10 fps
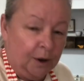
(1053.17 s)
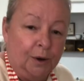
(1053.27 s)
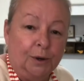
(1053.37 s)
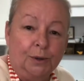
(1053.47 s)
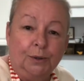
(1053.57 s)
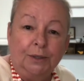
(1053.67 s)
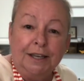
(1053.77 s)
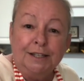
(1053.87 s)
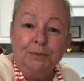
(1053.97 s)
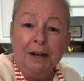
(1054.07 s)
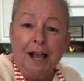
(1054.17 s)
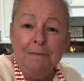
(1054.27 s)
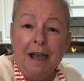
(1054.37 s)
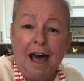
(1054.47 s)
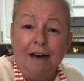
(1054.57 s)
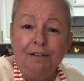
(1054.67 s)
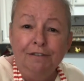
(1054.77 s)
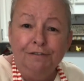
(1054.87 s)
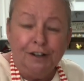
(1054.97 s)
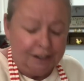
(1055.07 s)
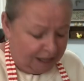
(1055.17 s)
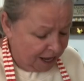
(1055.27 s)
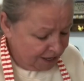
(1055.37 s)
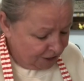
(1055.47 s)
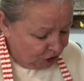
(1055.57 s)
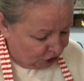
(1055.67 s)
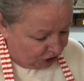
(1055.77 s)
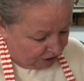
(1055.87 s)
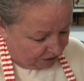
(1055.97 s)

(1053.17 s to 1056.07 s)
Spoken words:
Oh, guess what I'm having for lunch?